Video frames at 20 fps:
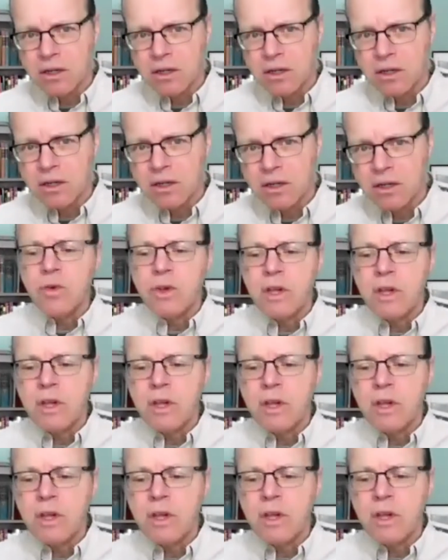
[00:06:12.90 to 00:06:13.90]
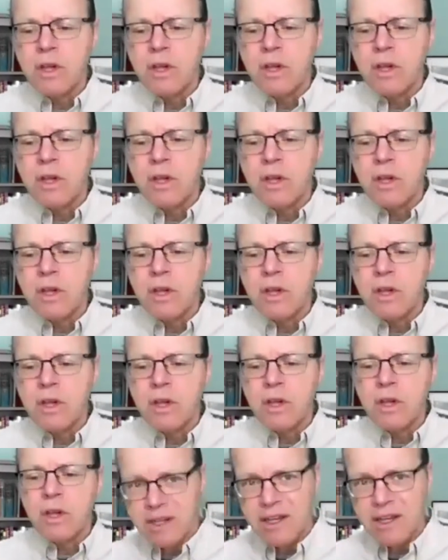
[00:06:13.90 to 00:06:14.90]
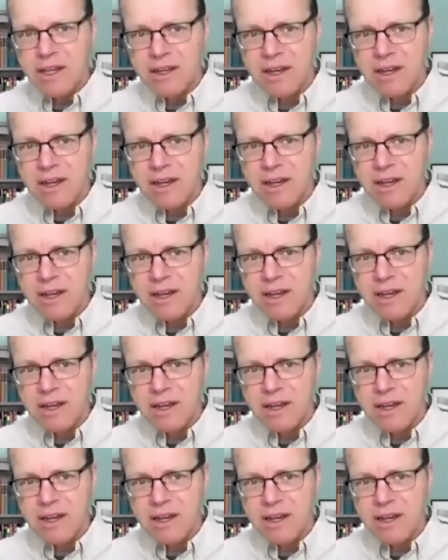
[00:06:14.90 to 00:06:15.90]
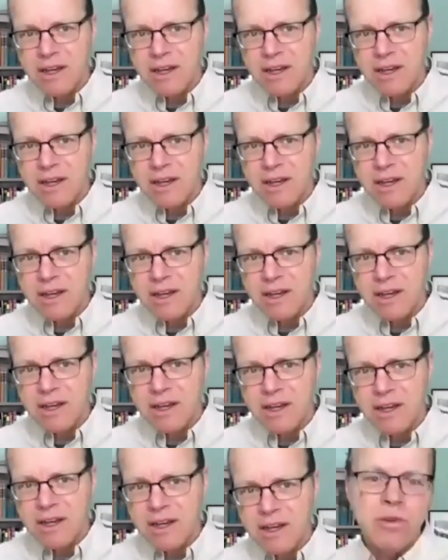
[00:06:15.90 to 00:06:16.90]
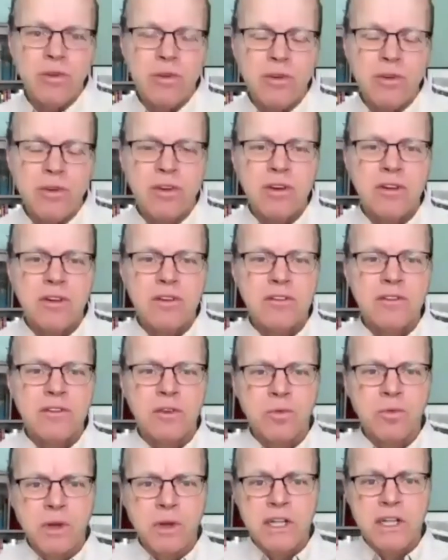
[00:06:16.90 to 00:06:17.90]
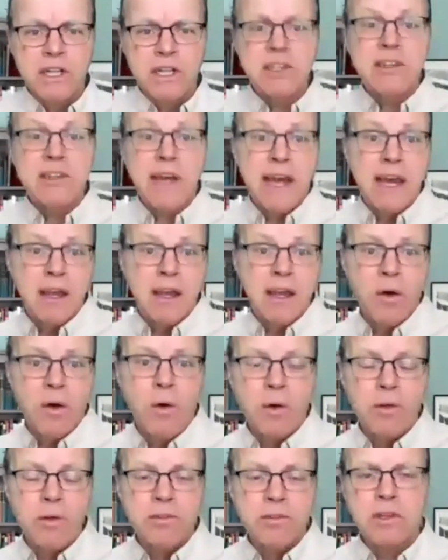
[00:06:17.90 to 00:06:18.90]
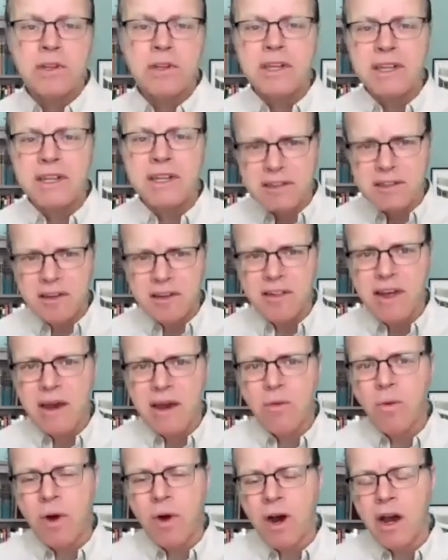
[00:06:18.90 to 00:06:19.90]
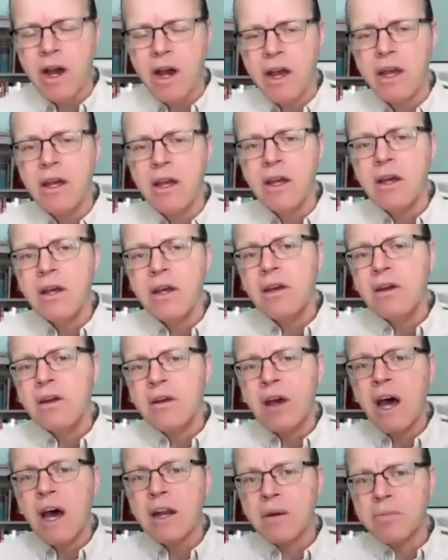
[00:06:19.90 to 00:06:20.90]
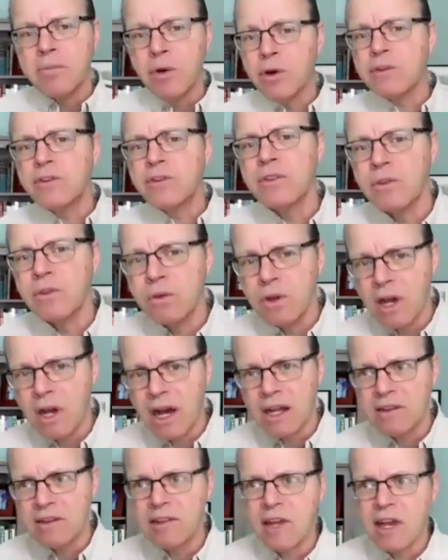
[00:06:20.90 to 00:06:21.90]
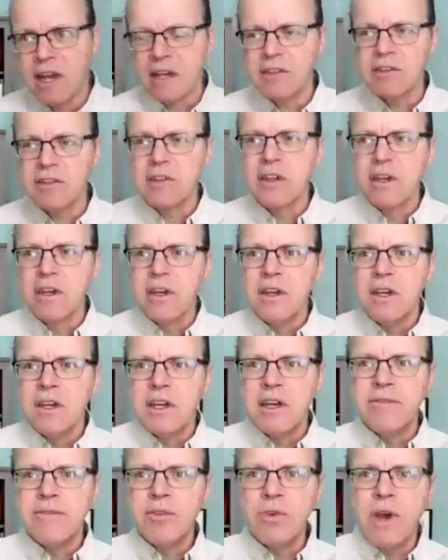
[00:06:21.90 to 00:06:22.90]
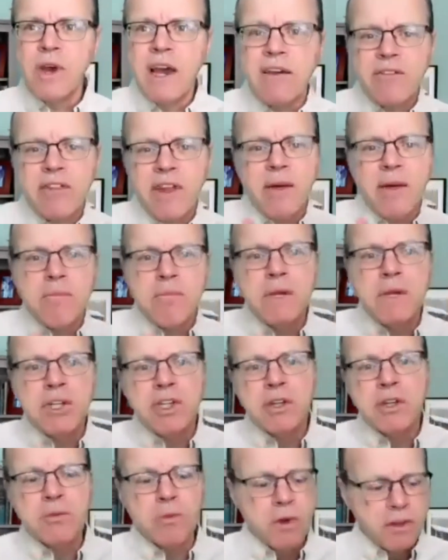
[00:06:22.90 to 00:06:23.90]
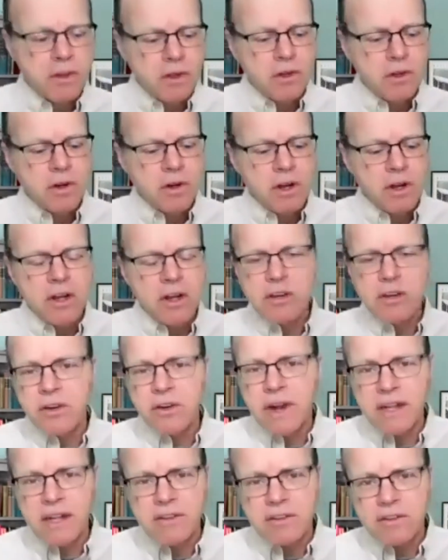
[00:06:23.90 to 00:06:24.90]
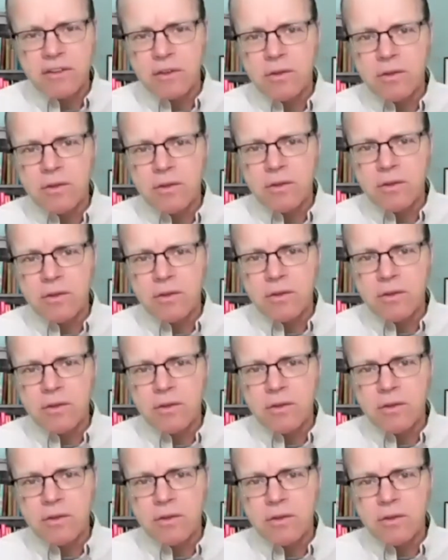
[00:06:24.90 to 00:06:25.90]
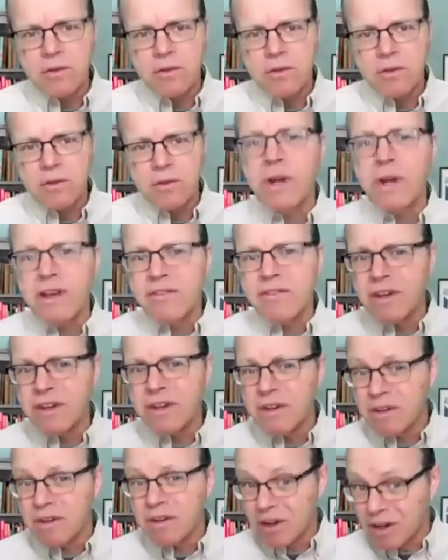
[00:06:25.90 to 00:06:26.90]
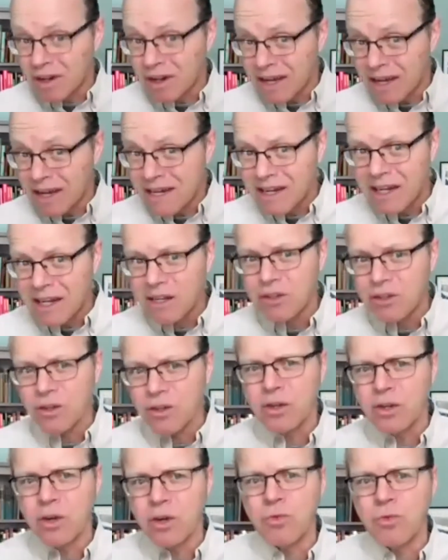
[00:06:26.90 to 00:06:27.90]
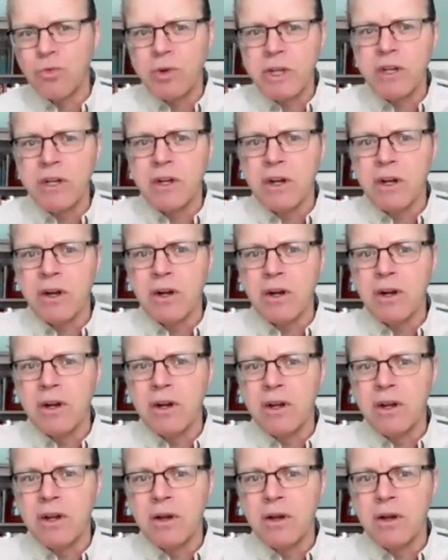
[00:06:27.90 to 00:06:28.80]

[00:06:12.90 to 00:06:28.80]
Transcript: then you can much more clearly identify what you need to do to reach that goal, to get to that why. On a personal context, if you have that mission, whether you're an undergrad student, a graduate, or even late in your career,